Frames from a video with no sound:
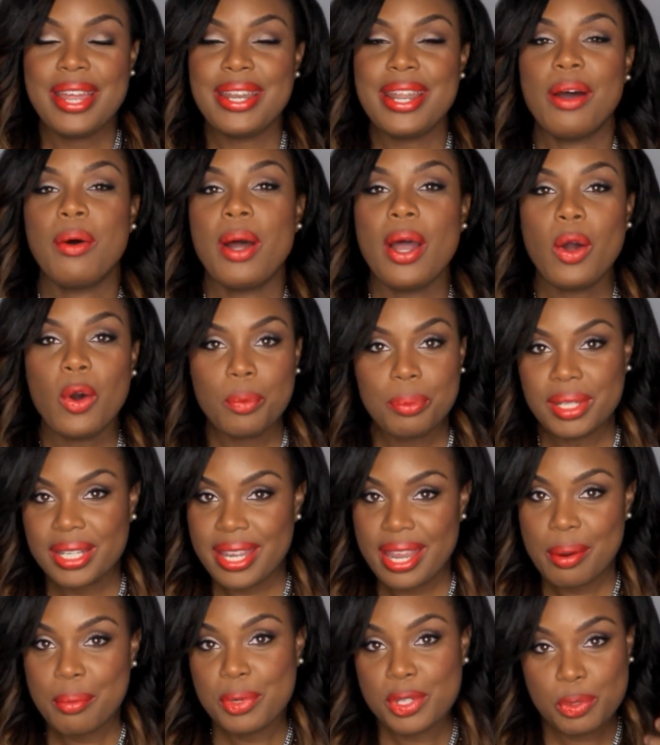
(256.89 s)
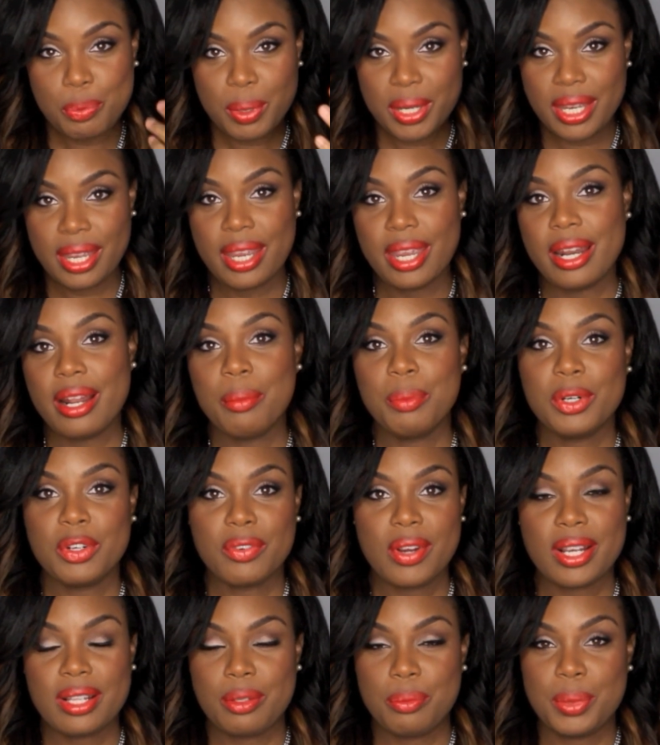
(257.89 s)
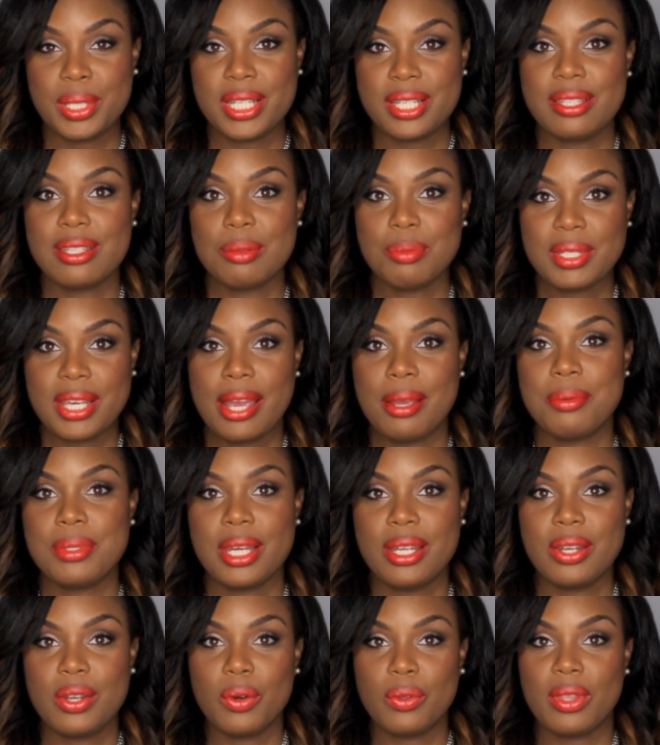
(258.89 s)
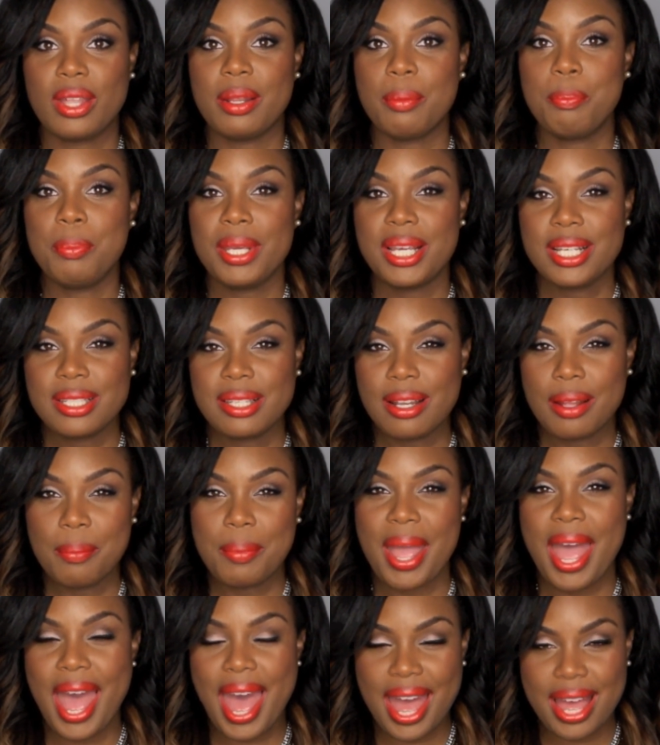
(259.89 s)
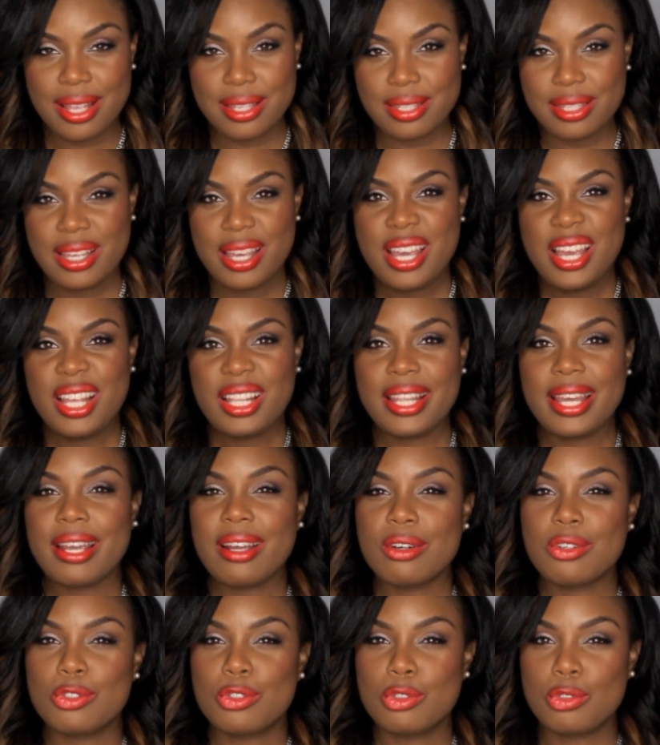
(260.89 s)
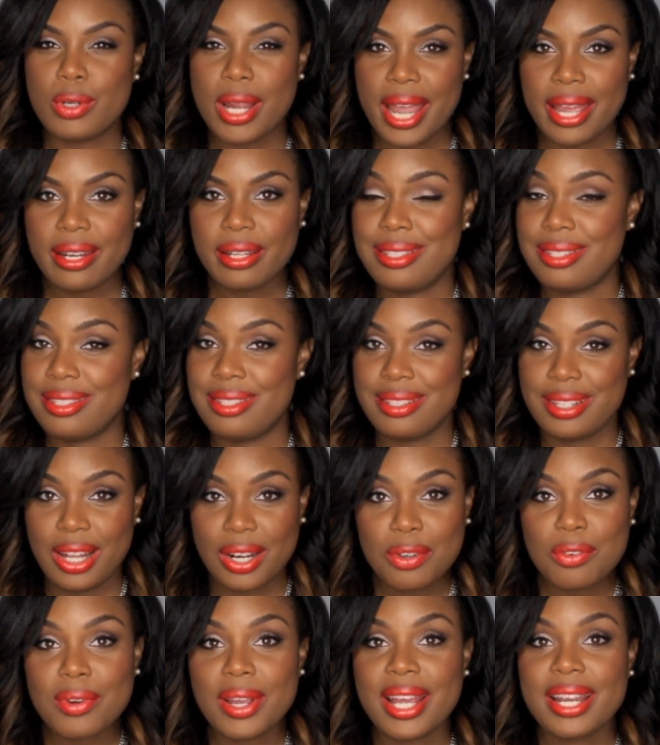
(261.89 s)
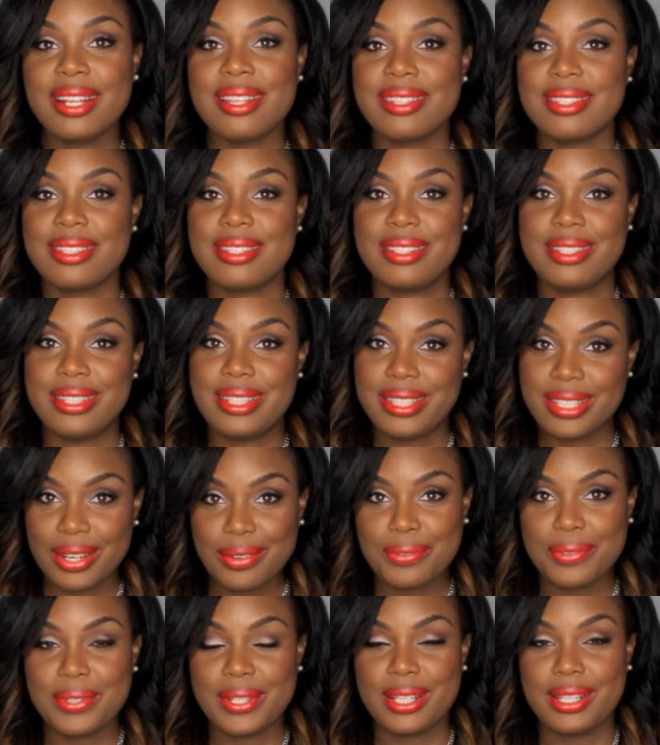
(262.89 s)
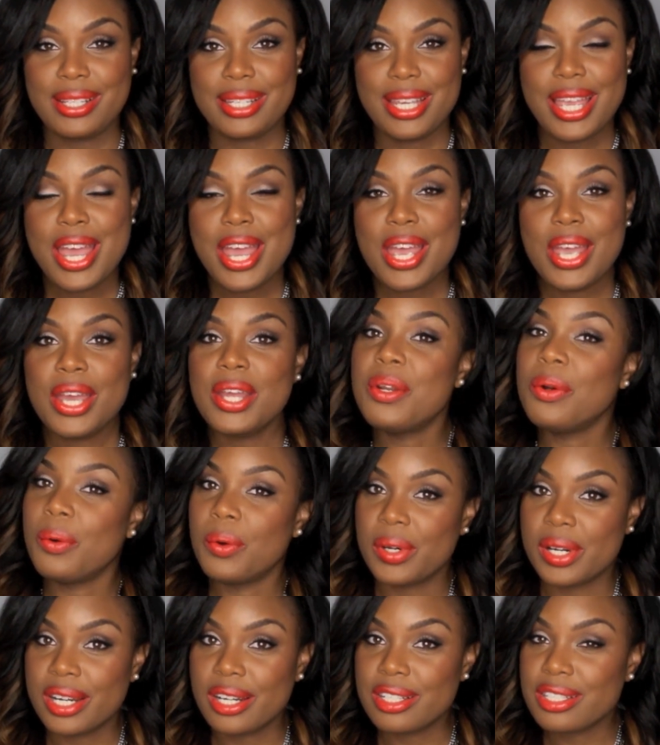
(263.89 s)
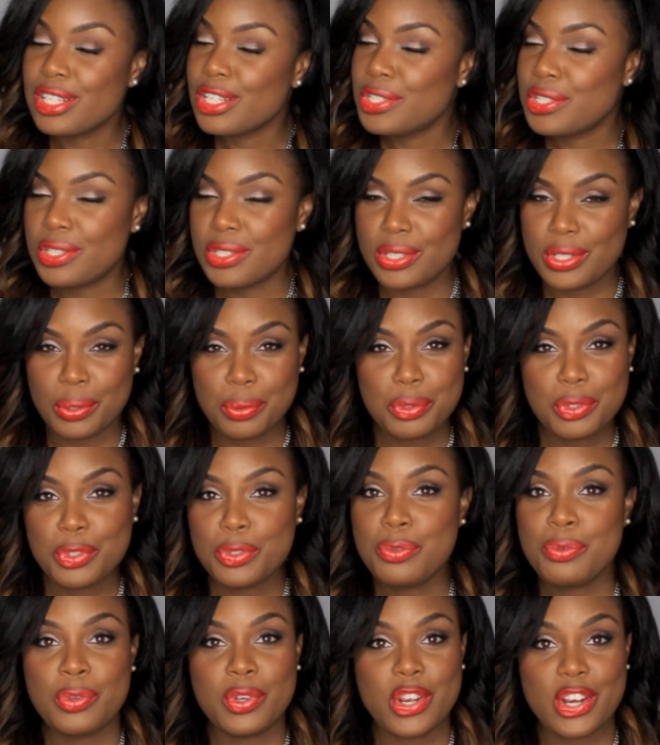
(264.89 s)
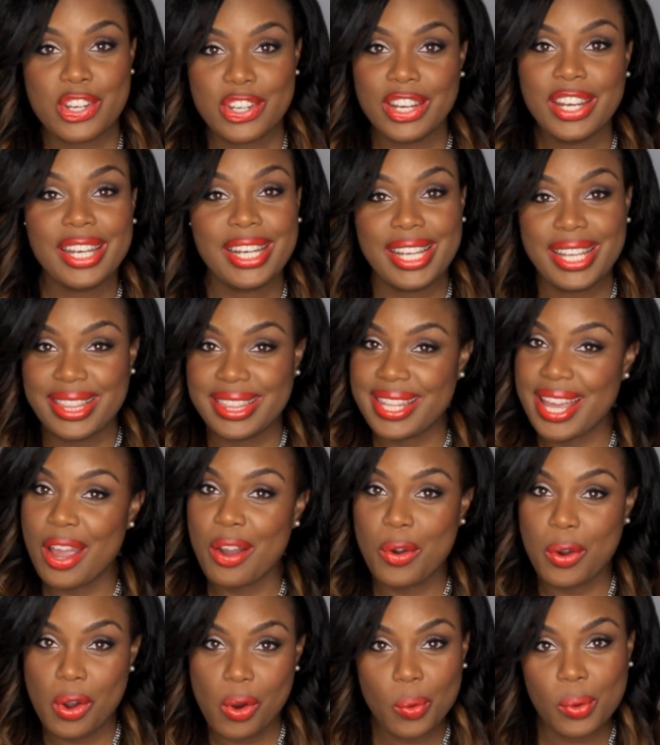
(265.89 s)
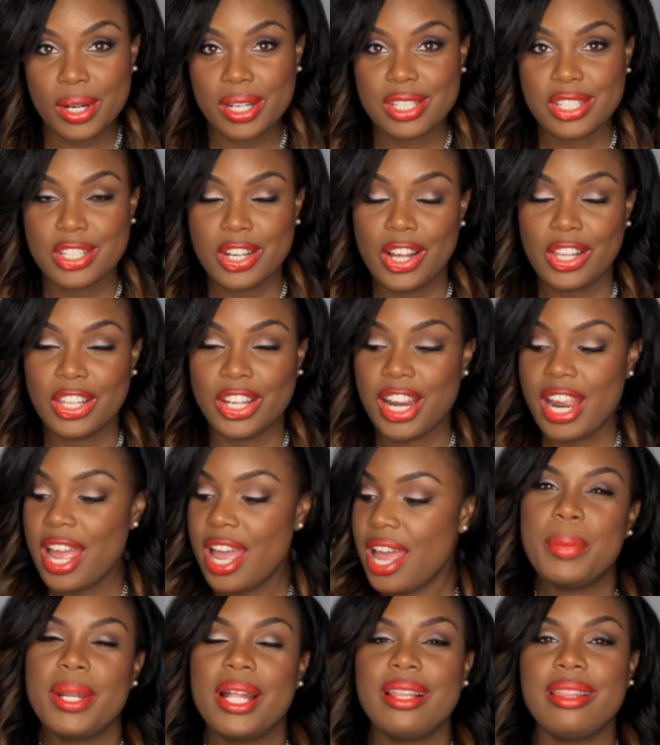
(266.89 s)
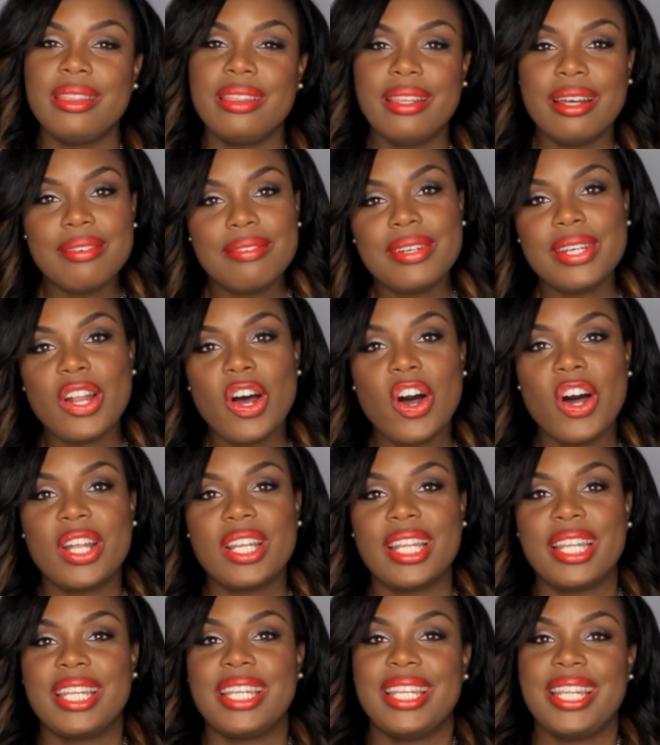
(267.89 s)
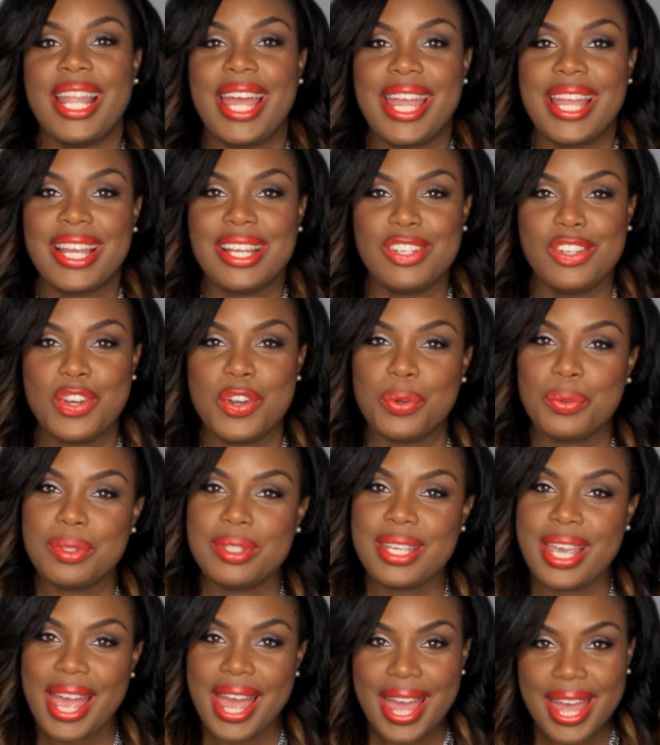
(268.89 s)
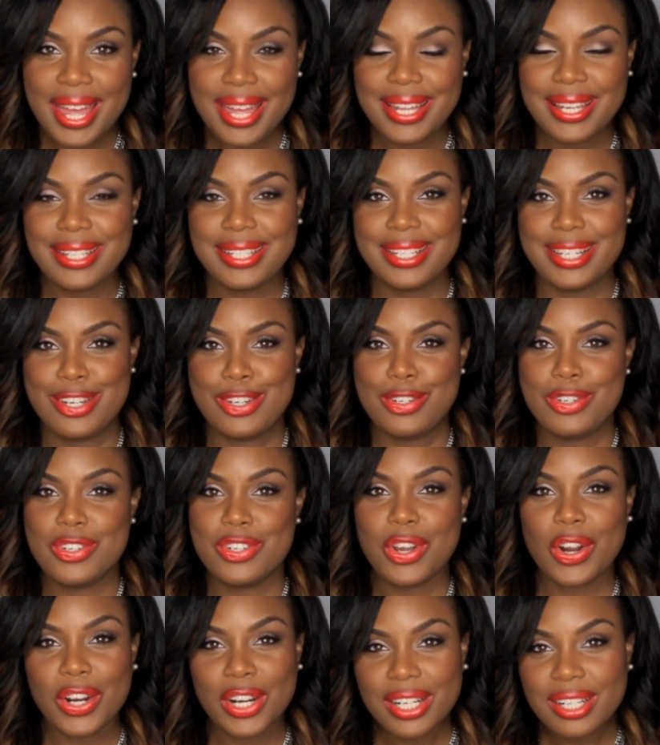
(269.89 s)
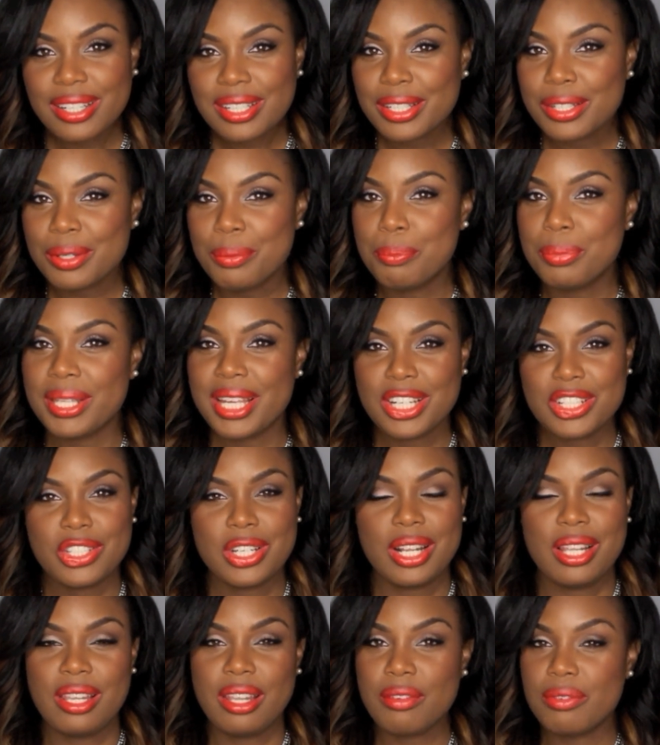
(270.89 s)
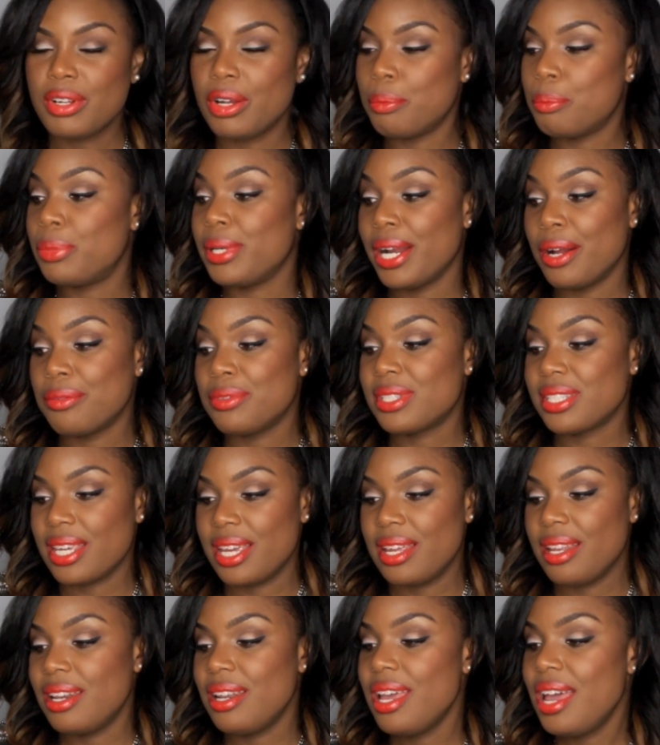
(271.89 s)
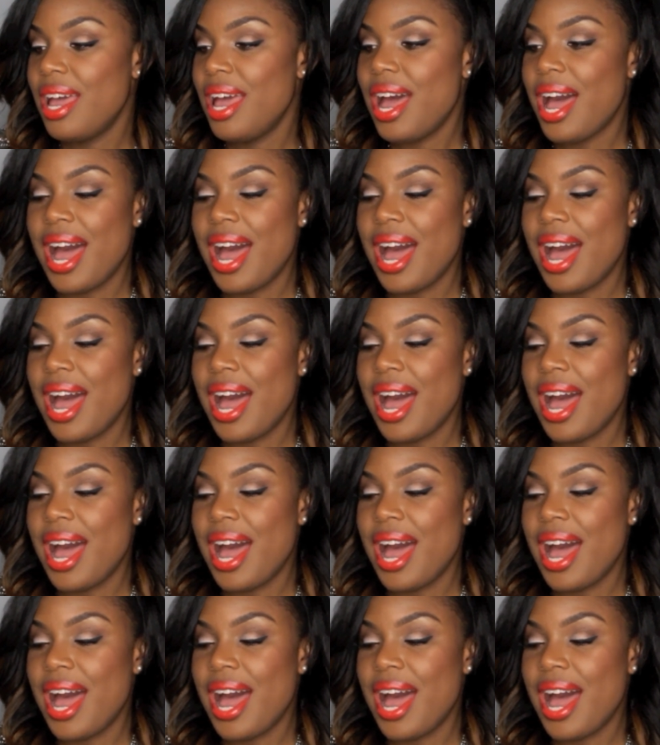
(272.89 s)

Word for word: Now, I hope the camera is picking it up correctly because sometimes I know that it picks it up as like a red. This is not a red, this is definitely an orange, so don't you fear, you're gonna get that orange color. And I love it on, like, you know, tanned and dark complexion. I love it on brown skin.